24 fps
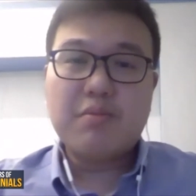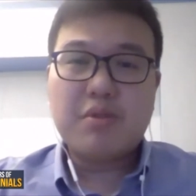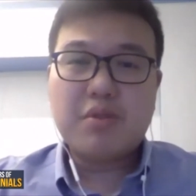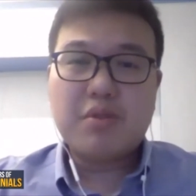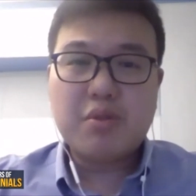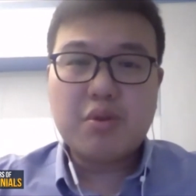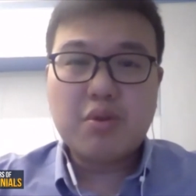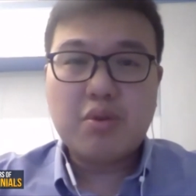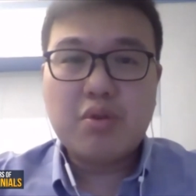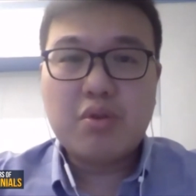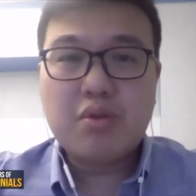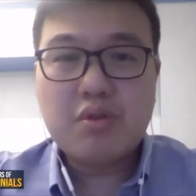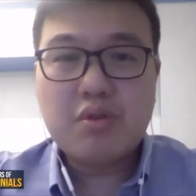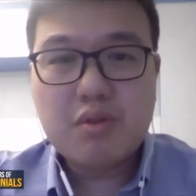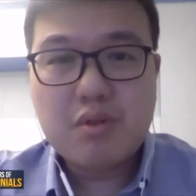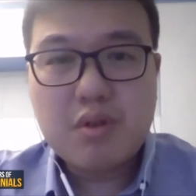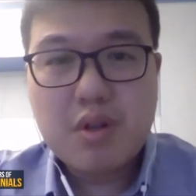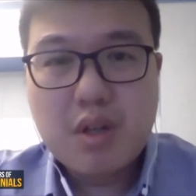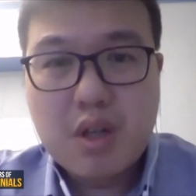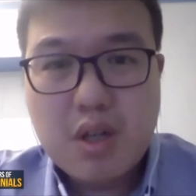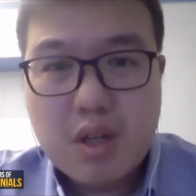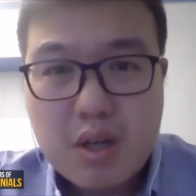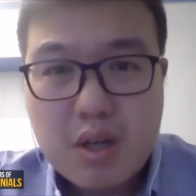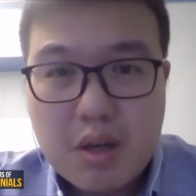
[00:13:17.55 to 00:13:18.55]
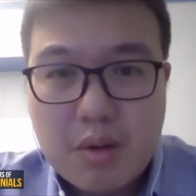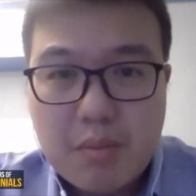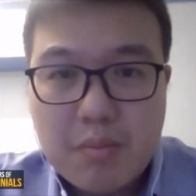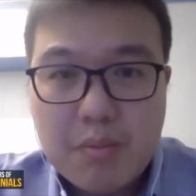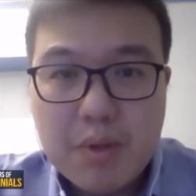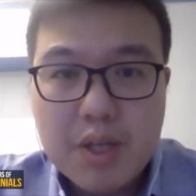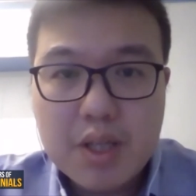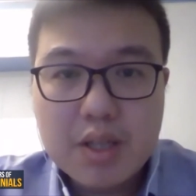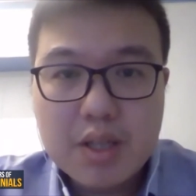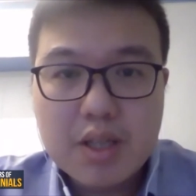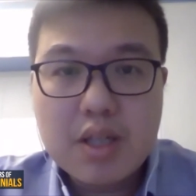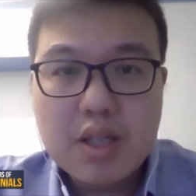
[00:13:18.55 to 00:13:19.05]
So
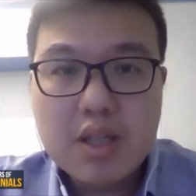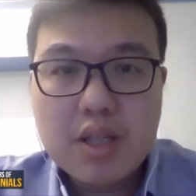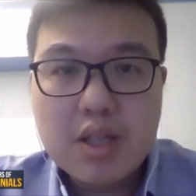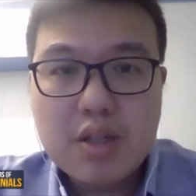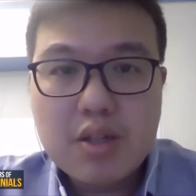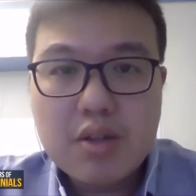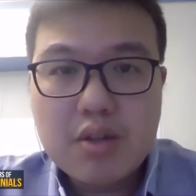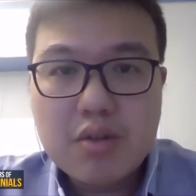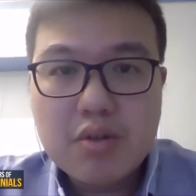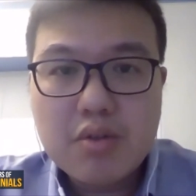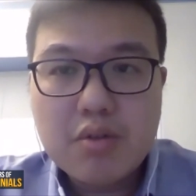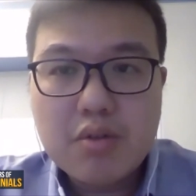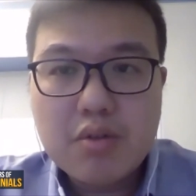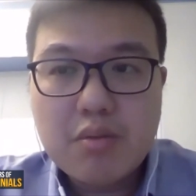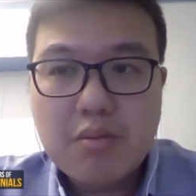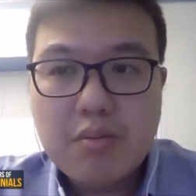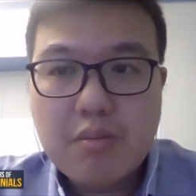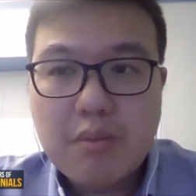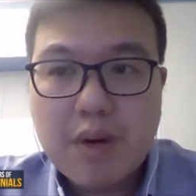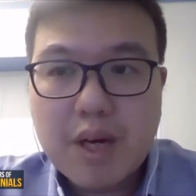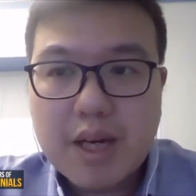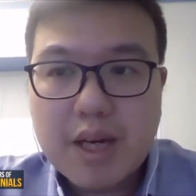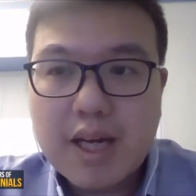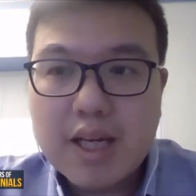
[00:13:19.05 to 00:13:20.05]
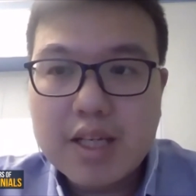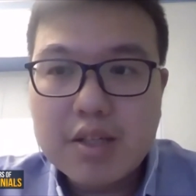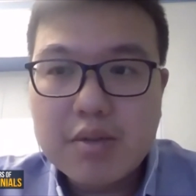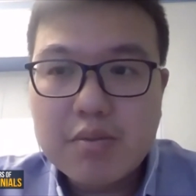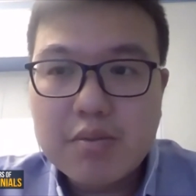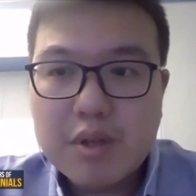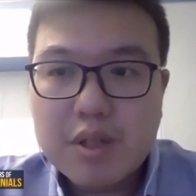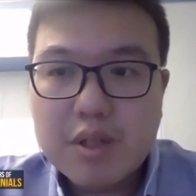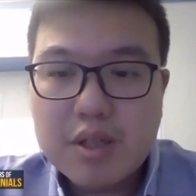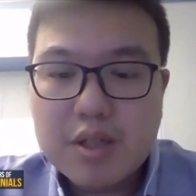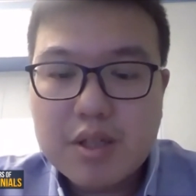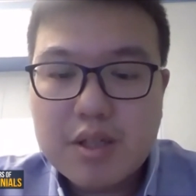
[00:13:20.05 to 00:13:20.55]
mainly, my
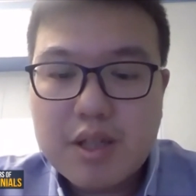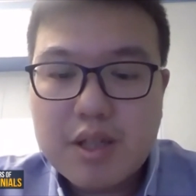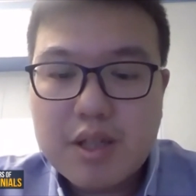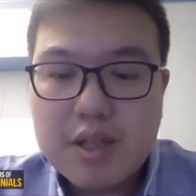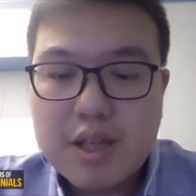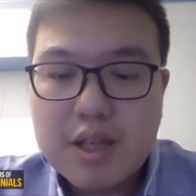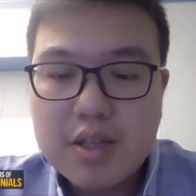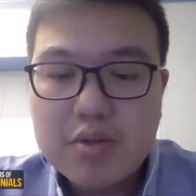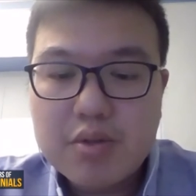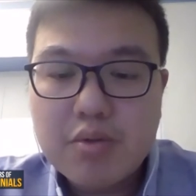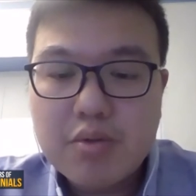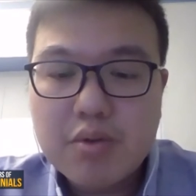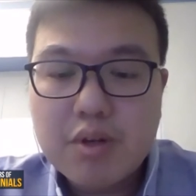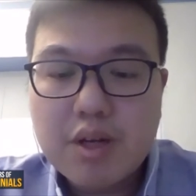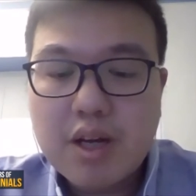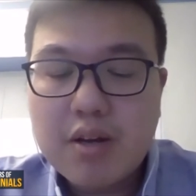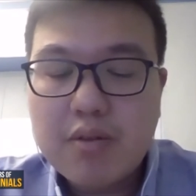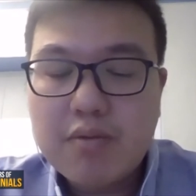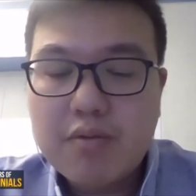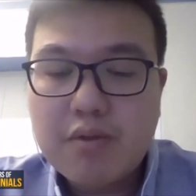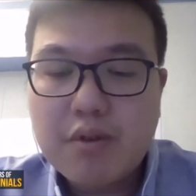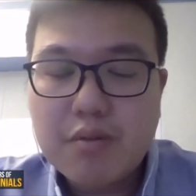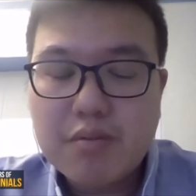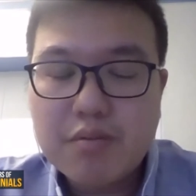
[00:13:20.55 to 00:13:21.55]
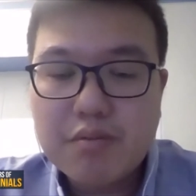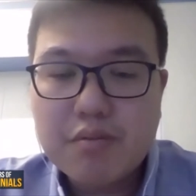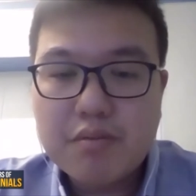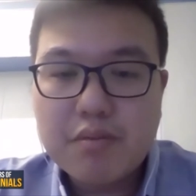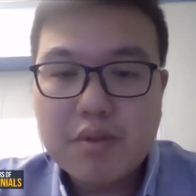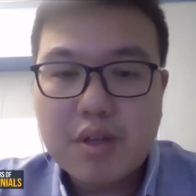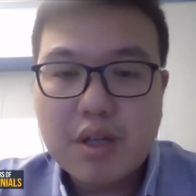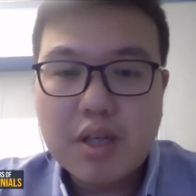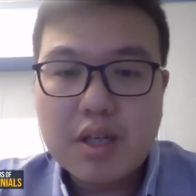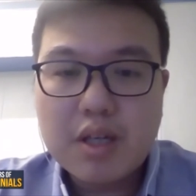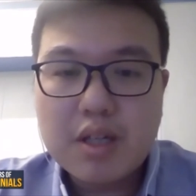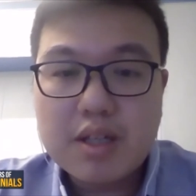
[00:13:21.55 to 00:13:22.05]
customers tend to come from
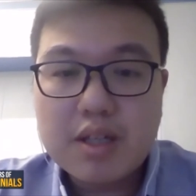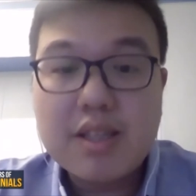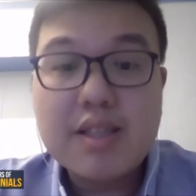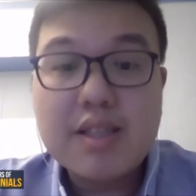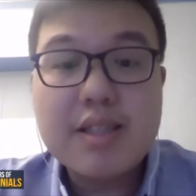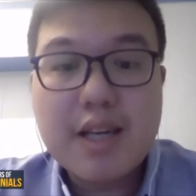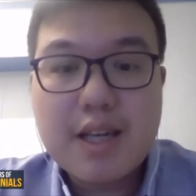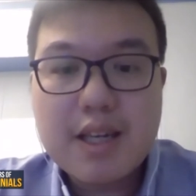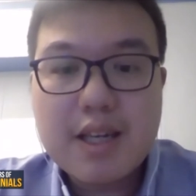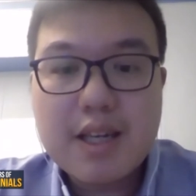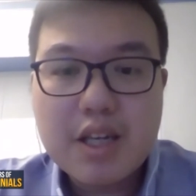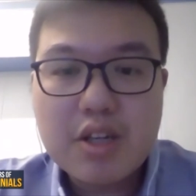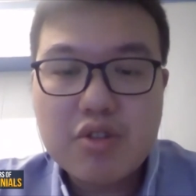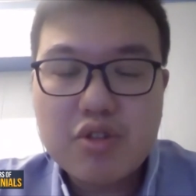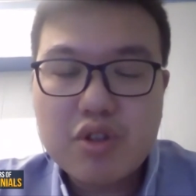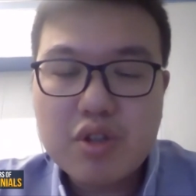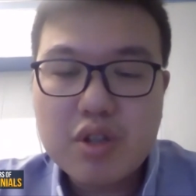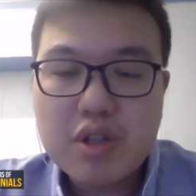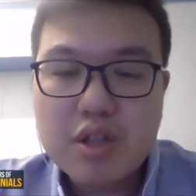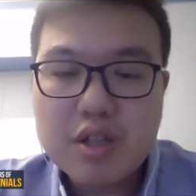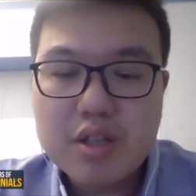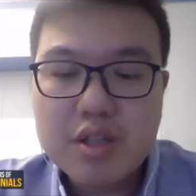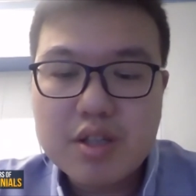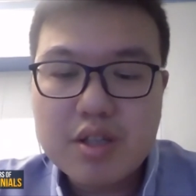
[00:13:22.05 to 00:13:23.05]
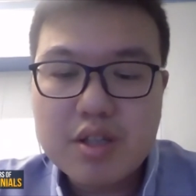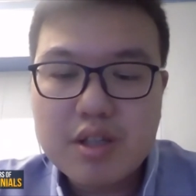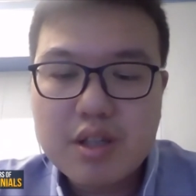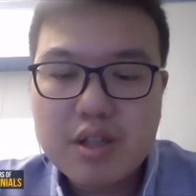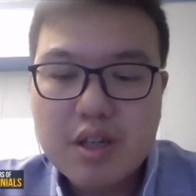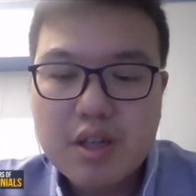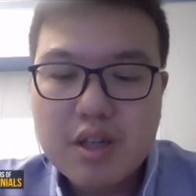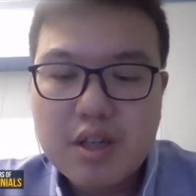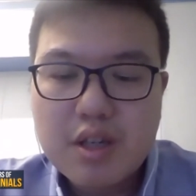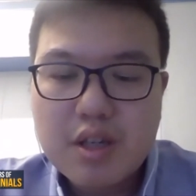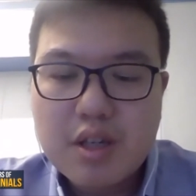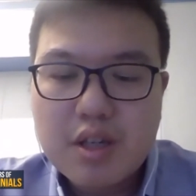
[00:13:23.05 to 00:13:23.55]
design engineers,
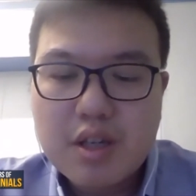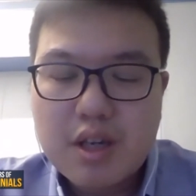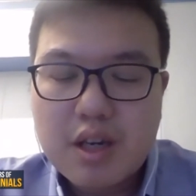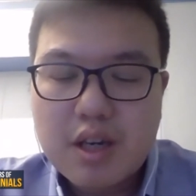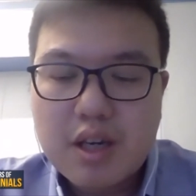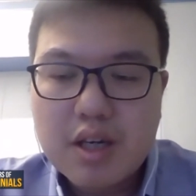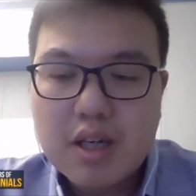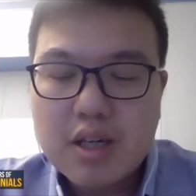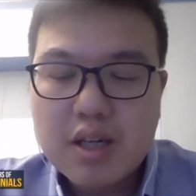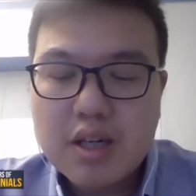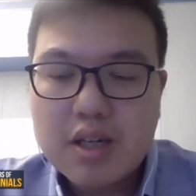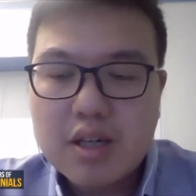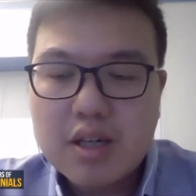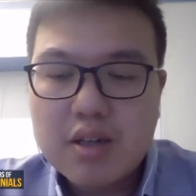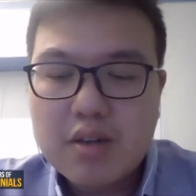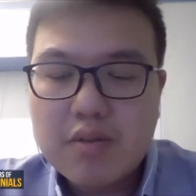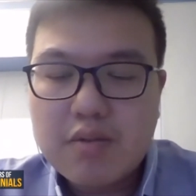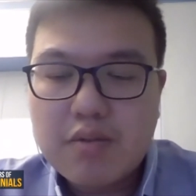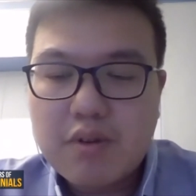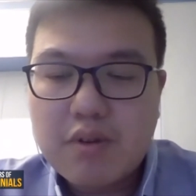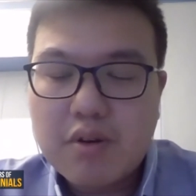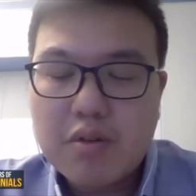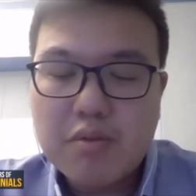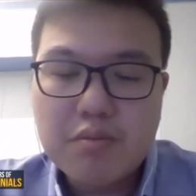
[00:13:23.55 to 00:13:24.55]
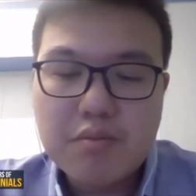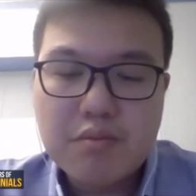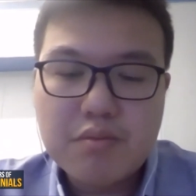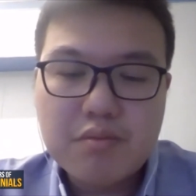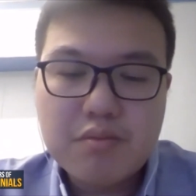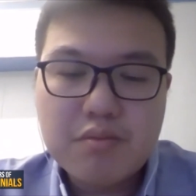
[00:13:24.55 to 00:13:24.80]
from